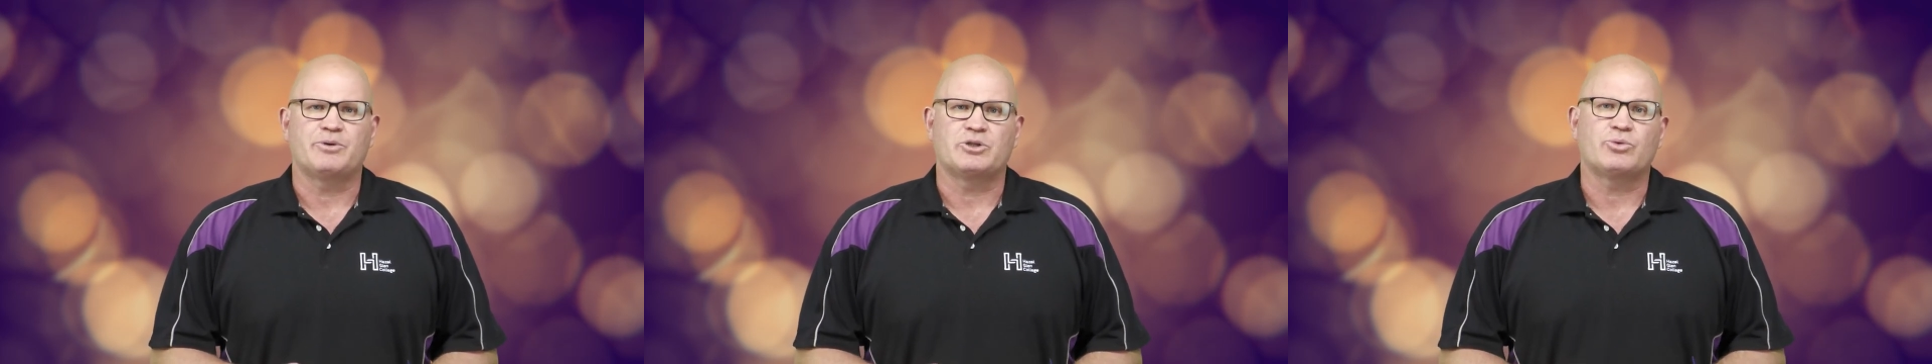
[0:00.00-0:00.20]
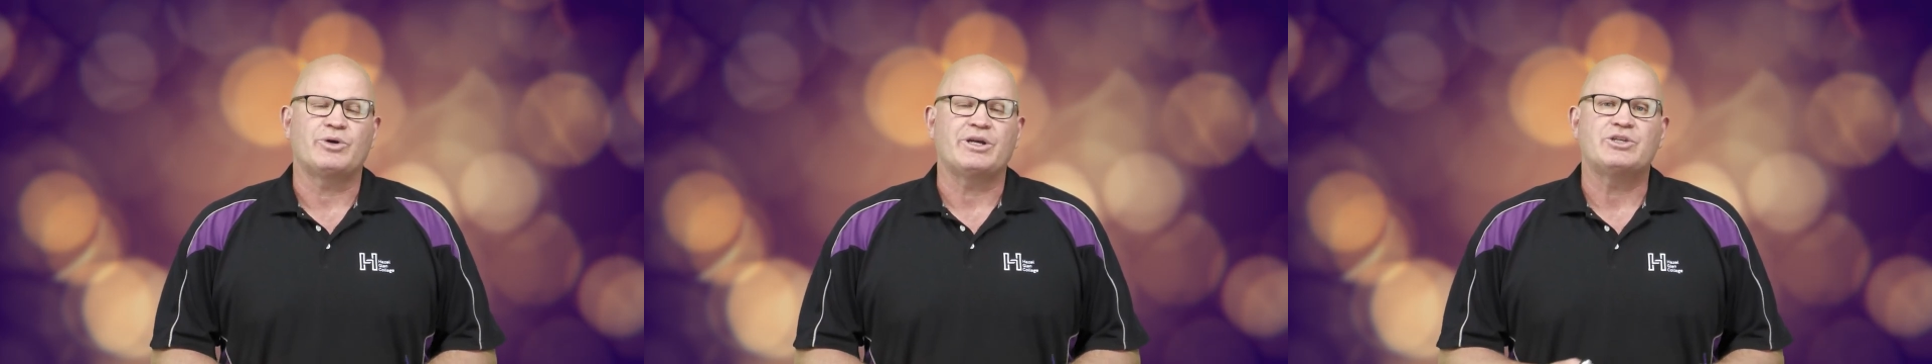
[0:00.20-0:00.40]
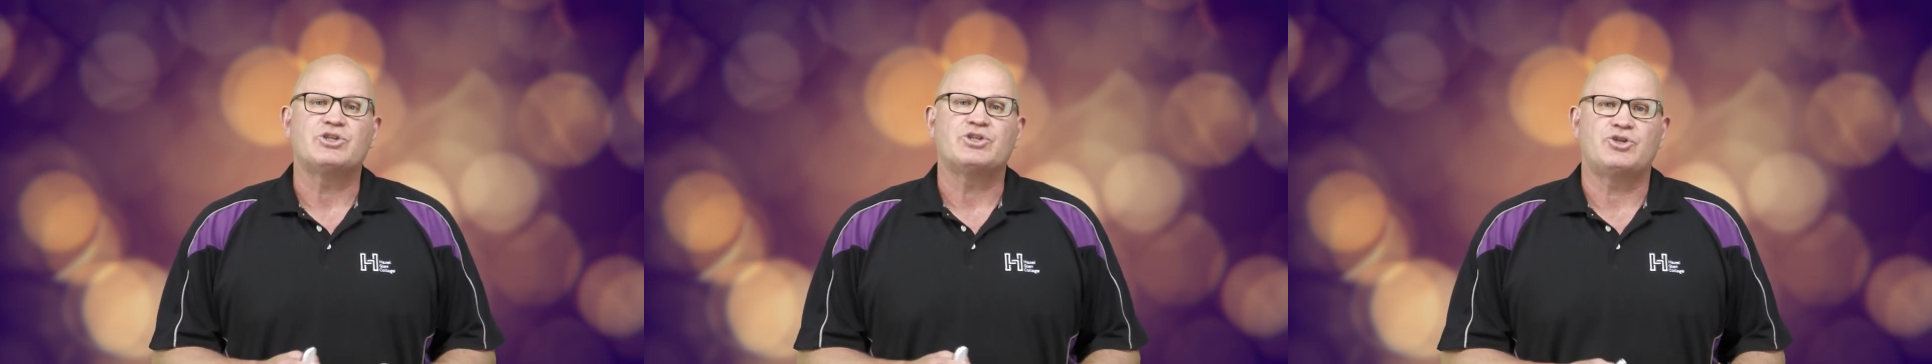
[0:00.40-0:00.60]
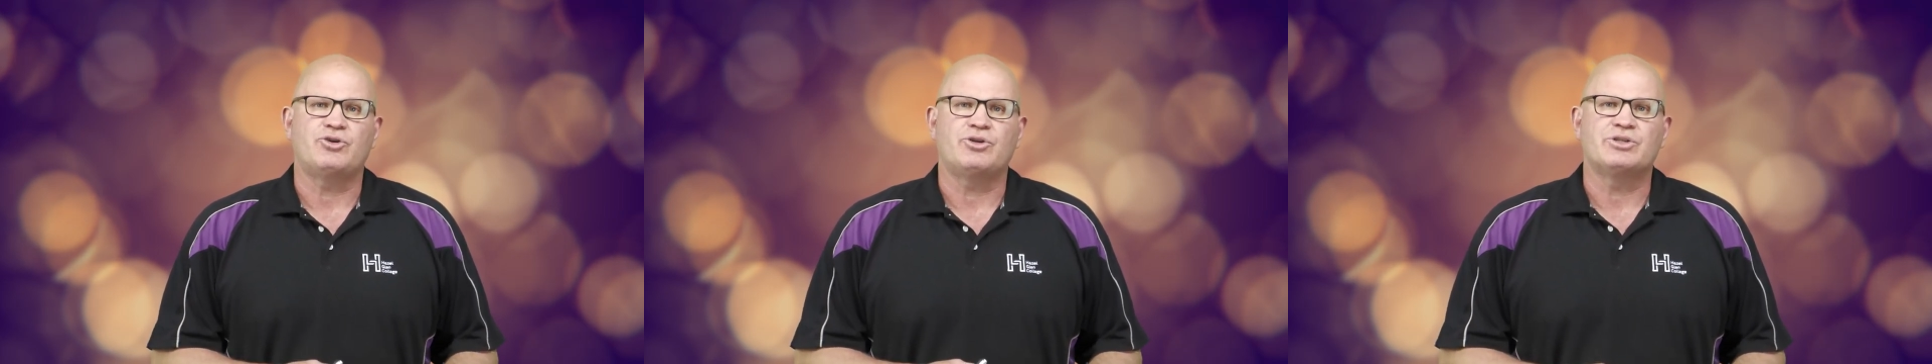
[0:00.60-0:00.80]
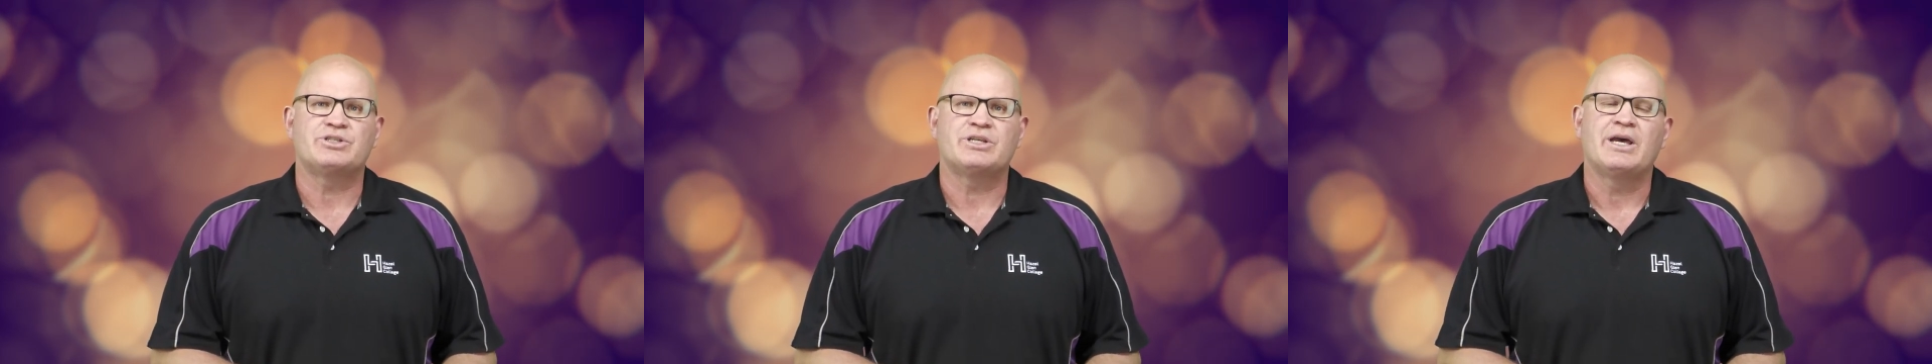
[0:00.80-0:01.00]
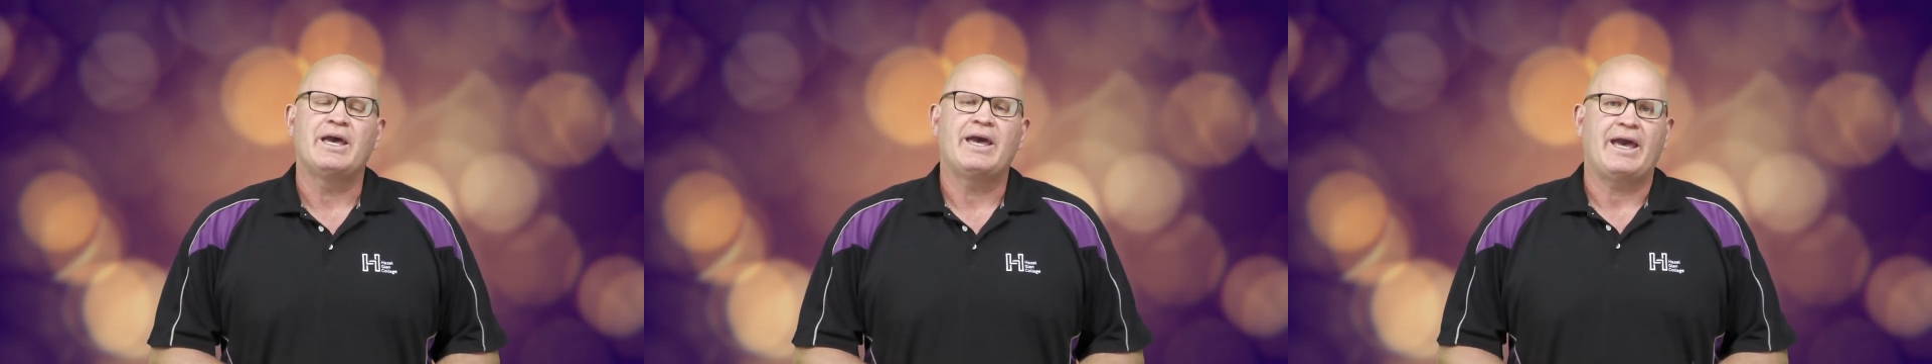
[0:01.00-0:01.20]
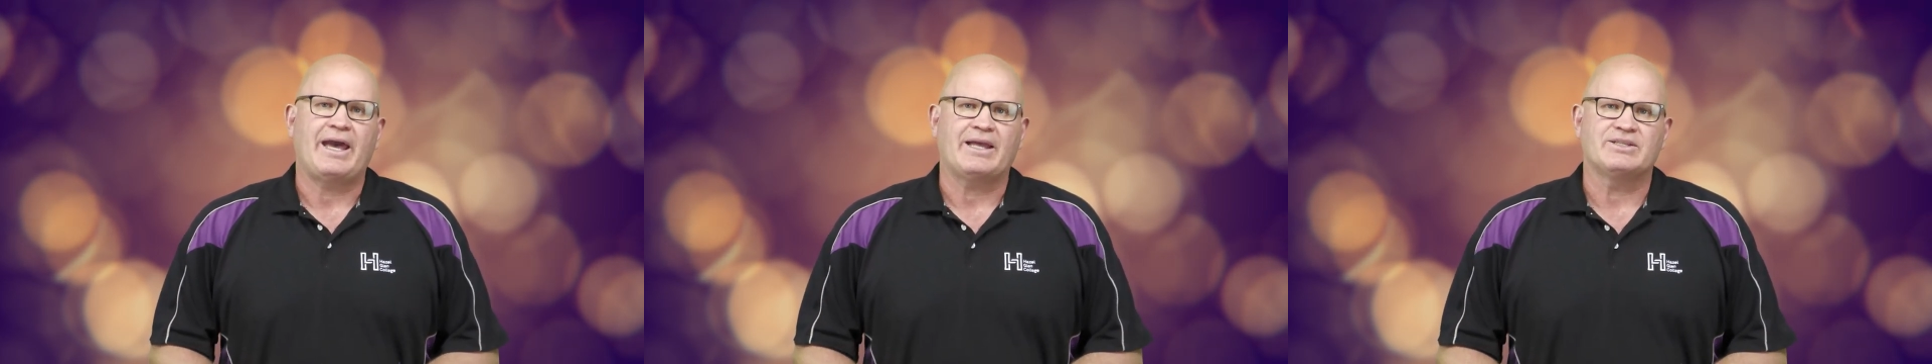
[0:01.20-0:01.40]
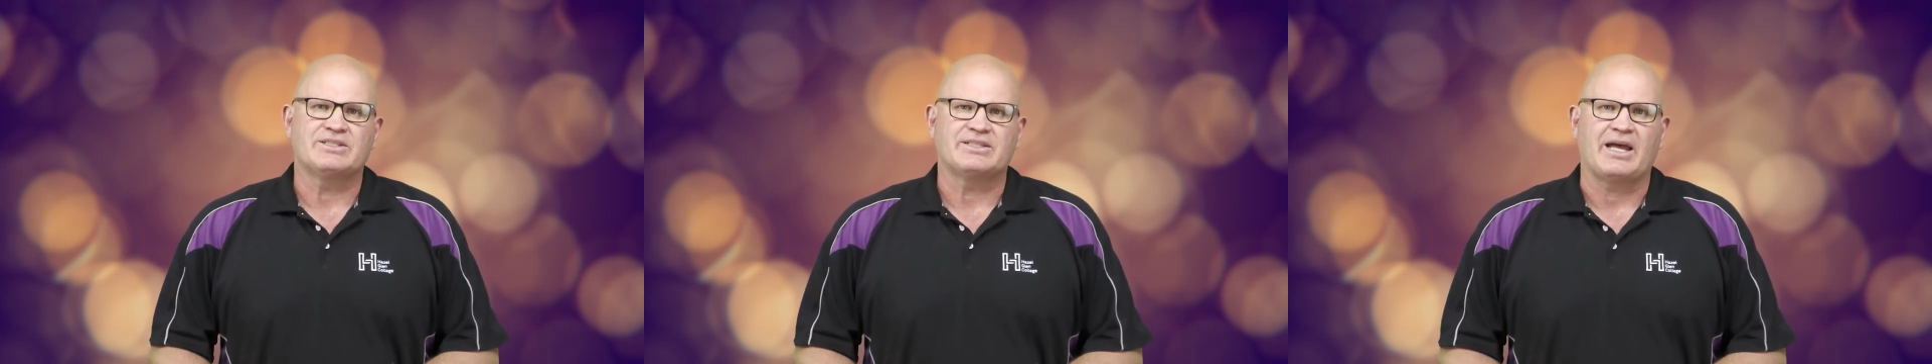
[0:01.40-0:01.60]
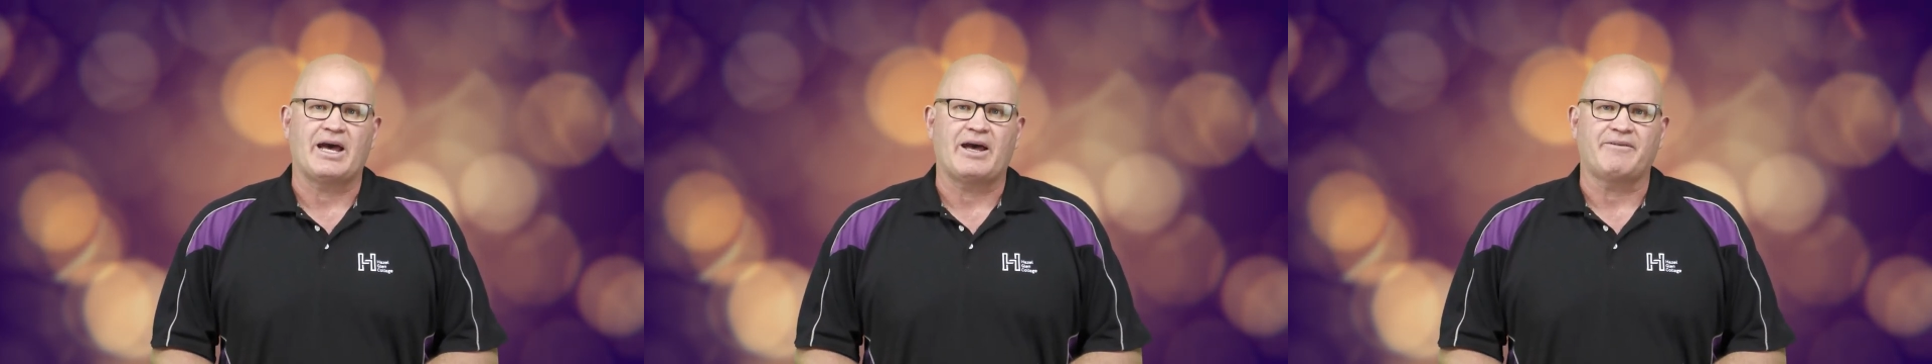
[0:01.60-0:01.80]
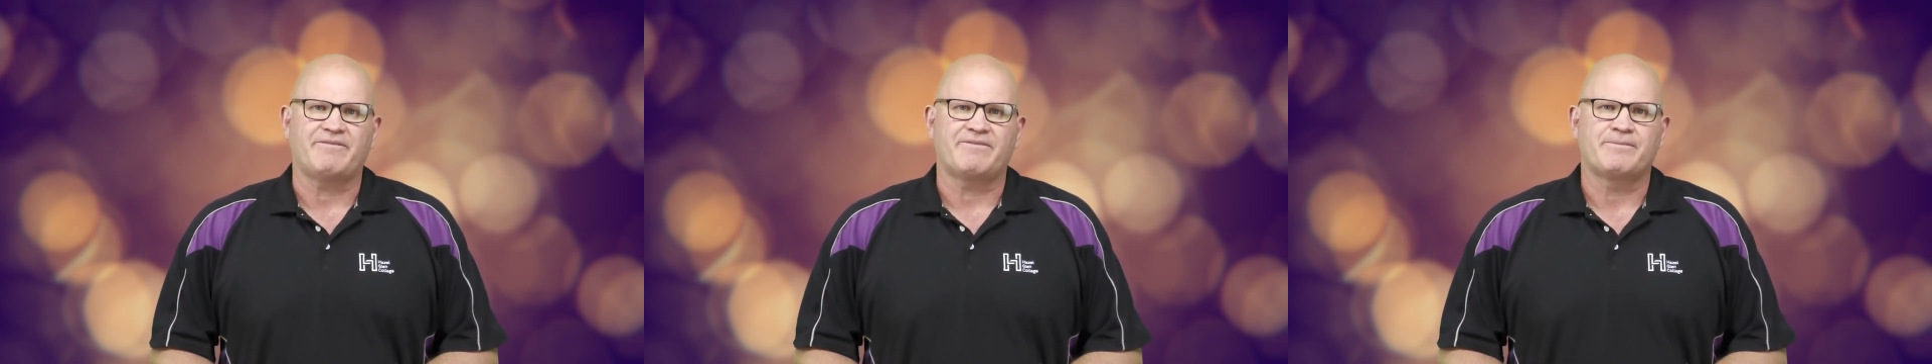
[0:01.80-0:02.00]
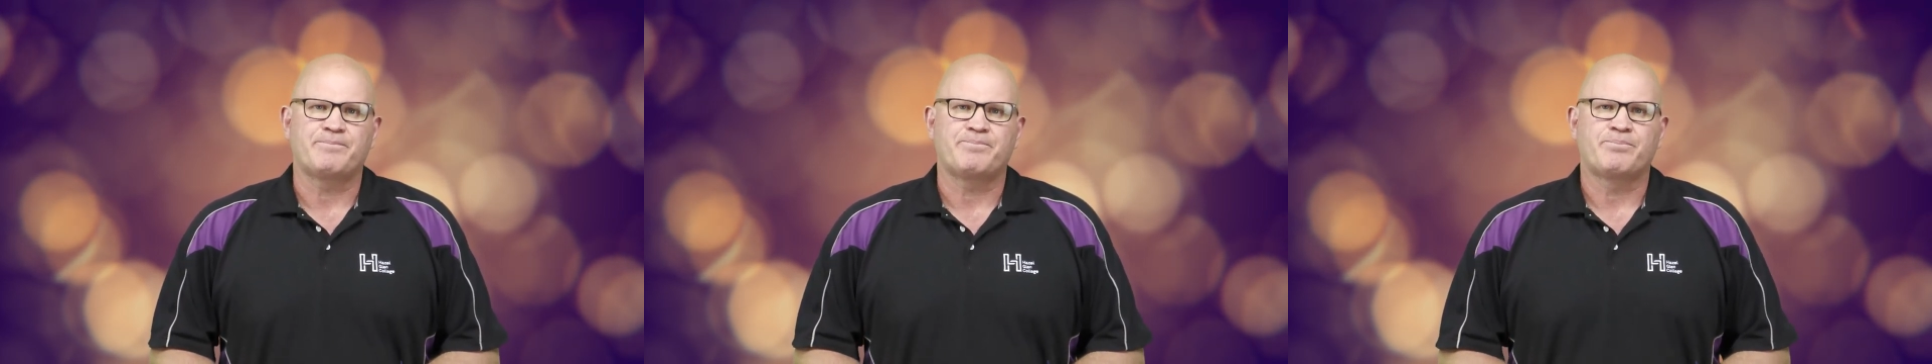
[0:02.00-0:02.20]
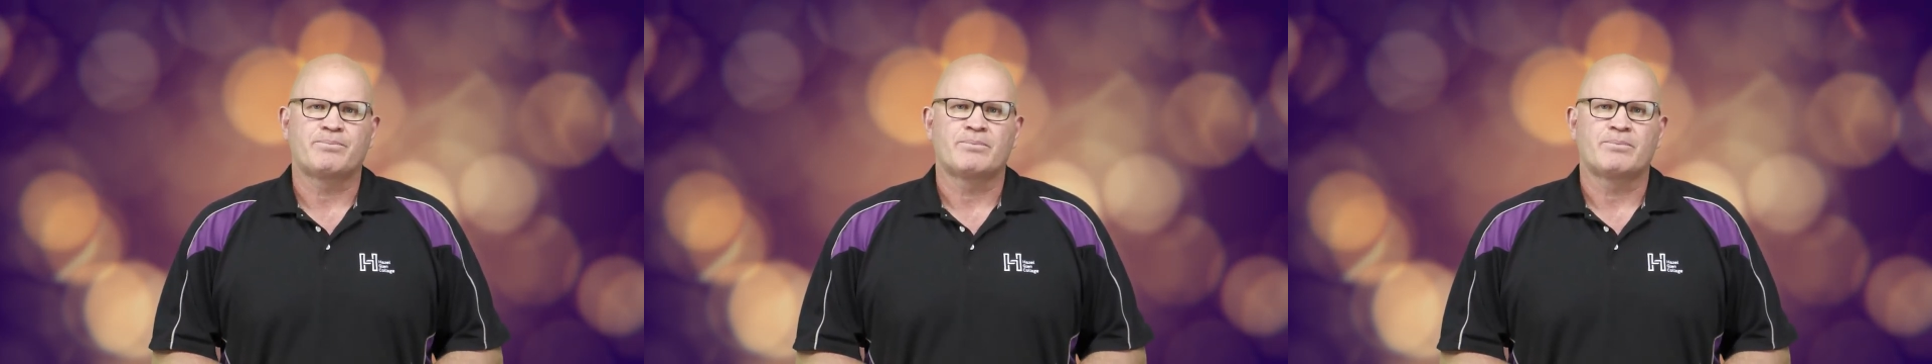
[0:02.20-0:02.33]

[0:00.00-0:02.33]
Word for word: between students and staff.